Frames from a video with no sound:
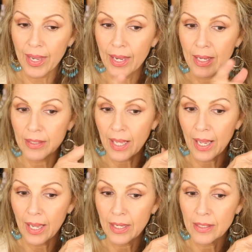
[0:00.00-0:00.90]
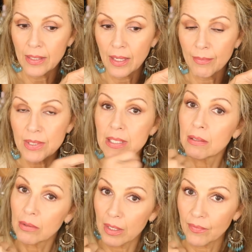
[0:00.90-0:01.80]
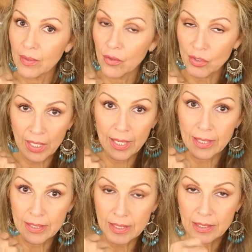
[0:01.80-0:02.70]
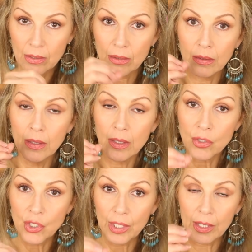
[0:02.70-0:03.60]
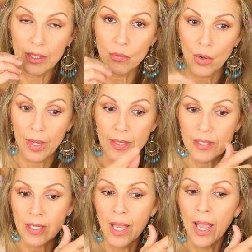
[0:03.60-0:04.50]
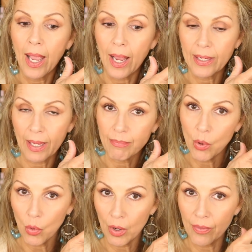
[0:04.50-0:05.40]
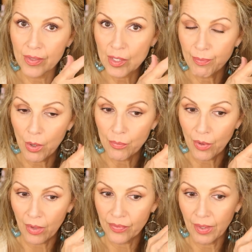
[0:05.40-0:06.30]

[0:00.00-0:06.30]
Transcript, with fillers: and I am still giving, their diet is still chicken and rice, and I pour this bone broth.